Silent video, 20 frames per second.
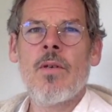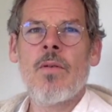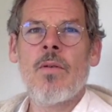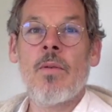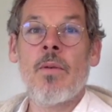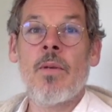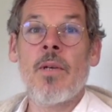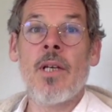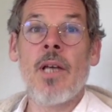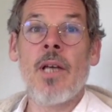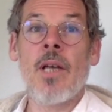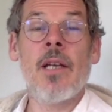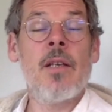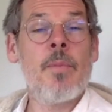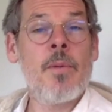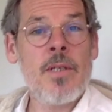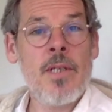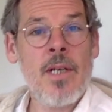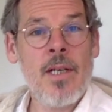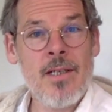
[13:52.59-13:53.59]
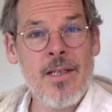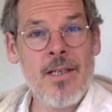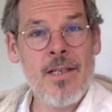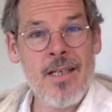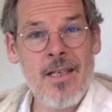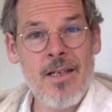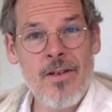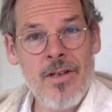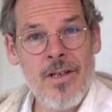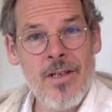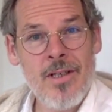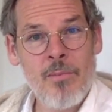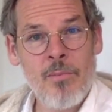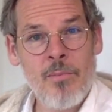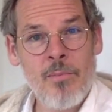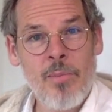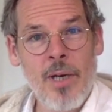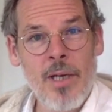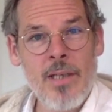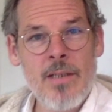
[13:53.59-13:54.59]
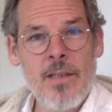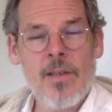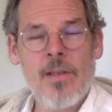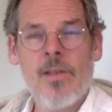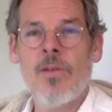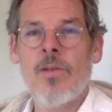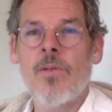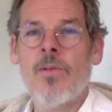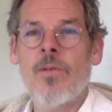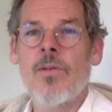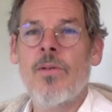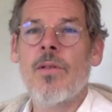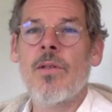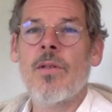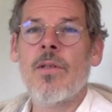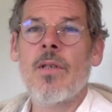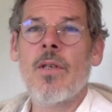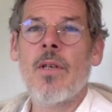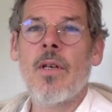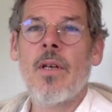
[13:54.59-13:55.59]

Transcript: we had a 90% decrease in bicycle use.